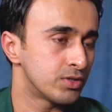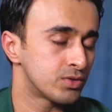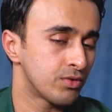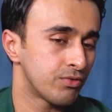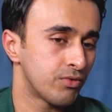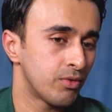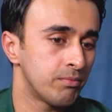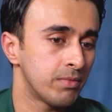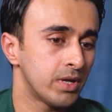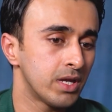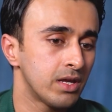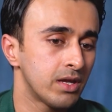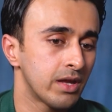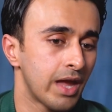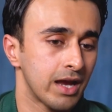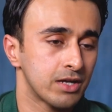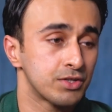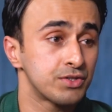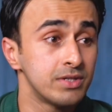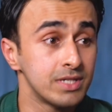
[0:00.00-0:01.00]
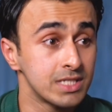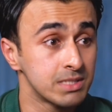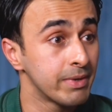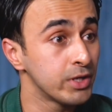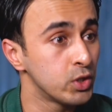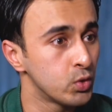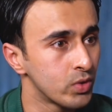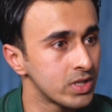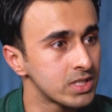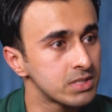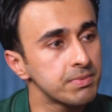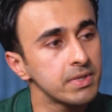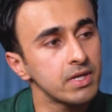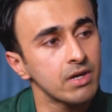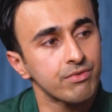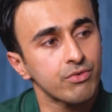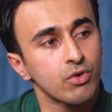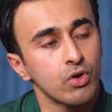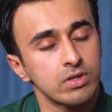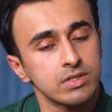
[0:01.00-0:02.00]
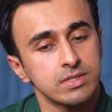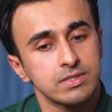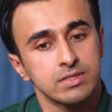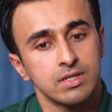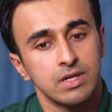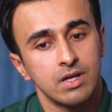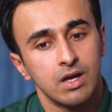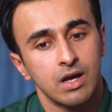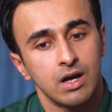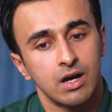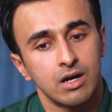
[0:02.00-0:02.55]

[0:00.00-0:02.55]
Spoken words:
So for me, action is my USP, of course,